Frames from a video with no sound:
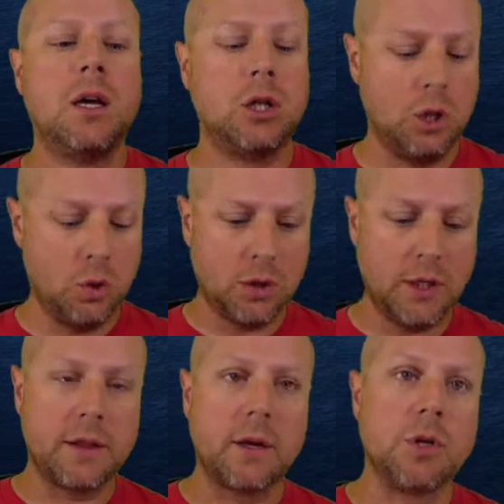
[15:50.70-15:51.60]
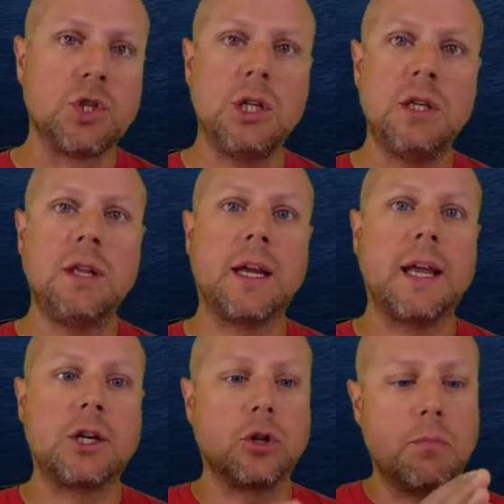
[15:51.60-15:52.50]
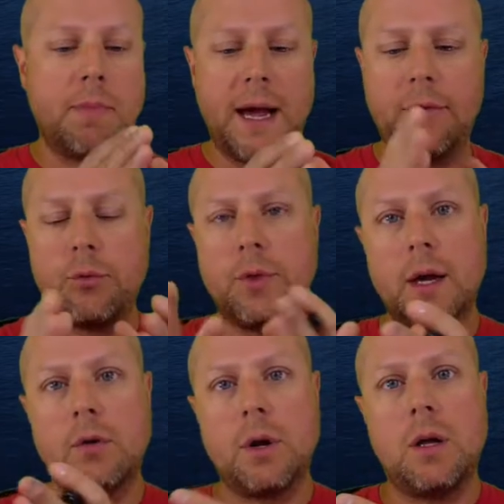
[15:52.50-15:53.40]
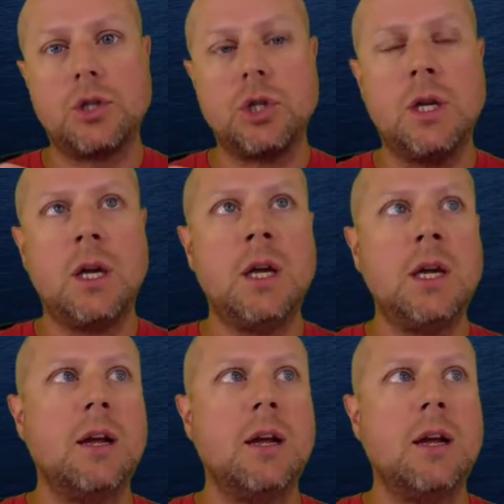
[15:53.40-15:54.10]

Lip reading: Locally on their machine, they can actually go back through that chronology.